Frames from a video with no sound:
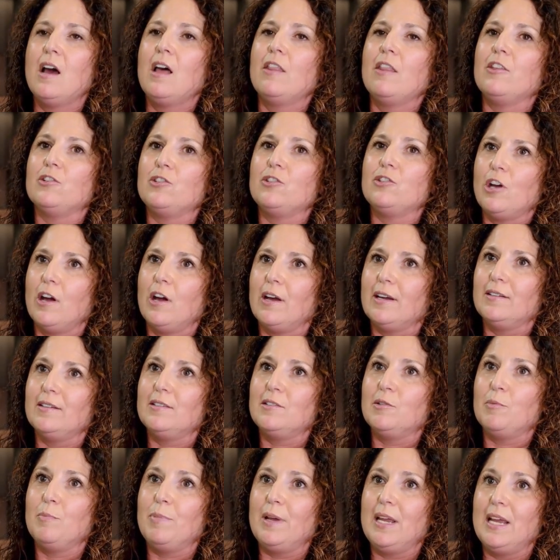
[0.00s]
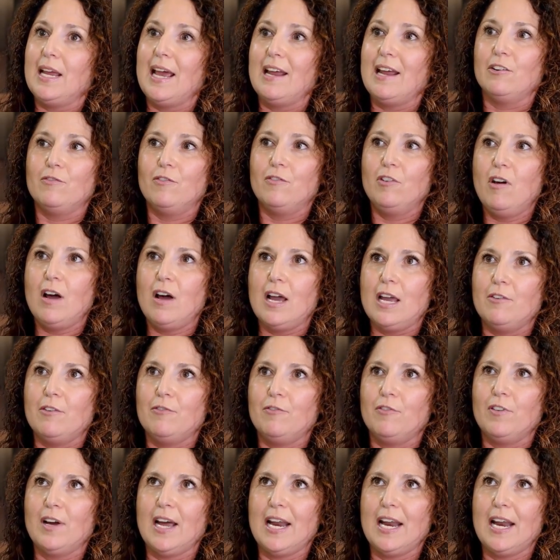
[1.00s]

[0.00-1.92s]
that's going to be end of life,